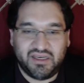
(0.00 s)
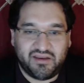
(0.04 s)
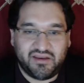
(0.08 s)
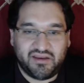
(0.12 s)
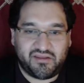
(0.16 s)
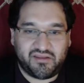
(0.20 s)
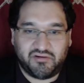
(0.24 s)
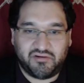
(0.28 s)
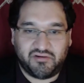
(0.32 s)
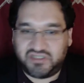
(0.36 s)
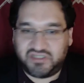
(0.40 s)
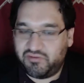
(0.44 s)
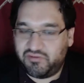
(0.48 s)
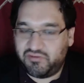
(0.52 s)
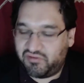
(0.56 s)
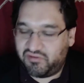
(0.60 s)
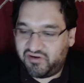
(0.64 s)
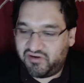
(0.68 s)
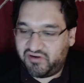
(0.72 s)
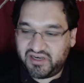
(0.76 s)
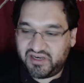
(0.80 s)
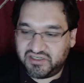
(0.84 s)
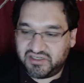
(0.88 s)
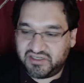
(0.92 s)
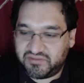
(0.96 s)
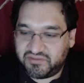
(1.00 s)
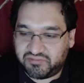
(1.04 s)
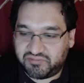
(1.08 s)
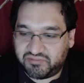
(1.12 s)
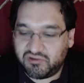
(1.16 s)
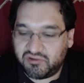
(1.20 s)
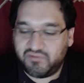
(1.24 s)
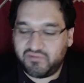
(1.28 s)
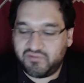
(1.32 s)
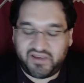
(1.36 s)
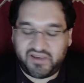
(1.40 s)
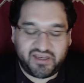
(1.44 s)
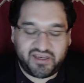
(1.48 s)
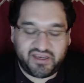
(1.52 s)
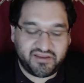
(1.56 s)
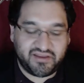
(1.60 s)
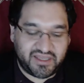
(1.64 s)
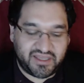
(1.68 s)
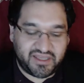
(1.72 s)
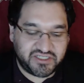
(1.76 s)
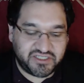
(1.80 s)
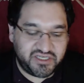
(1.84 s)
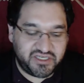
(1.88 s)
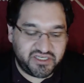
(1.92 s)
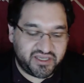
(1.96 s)
So she was already proving
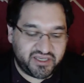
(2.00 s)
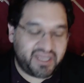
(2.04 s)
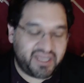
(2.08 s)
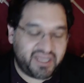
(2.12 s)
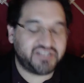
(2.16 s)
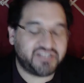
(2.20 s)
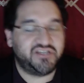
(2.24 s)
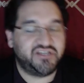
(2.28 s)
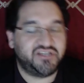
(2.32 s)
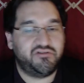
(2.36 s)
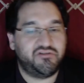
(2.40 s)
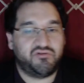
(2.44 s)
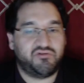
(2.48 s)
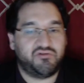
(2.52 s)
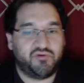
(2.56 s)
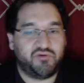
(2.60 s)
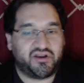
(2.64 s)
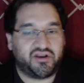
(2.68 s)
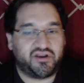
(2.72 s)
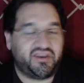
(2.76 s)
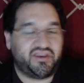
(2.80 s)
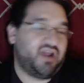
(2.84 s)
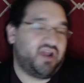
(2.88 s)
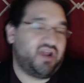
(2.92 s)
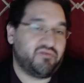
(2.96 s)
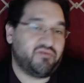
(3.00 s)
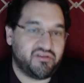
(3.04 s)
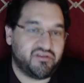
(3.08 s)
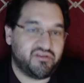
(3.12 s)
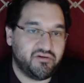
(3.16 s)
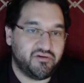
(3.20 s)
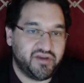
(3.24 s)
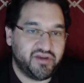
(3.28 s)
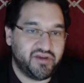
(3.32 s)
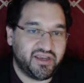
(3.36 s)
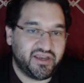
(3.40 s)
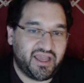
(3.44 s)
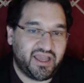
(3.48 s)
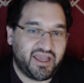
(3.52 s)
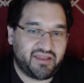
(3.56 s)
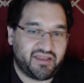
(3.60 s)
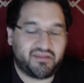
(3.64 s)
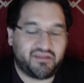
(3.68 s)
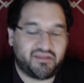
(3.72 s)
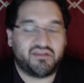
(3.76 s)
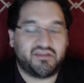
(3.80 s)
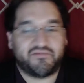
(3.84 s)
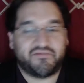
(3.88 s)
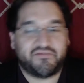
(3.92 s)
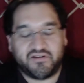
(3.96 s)
that she could actually do the work that I was doing as a
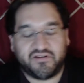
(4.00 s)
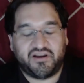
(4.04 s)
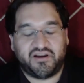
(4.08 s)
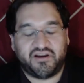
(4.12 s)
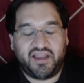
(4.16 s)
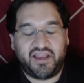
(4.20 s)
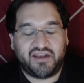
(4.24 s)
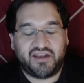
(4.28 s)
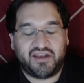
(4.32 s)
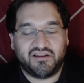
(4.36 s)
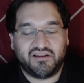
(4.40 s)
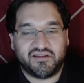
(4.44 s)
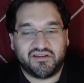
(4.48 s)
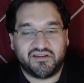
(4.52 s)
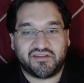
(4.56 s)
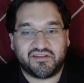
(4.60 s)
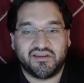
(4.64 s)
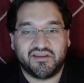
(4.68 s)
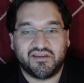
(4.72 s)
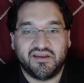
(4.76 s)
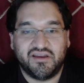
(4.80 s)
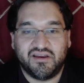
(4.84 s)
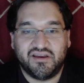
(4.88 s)
six-figure analyst.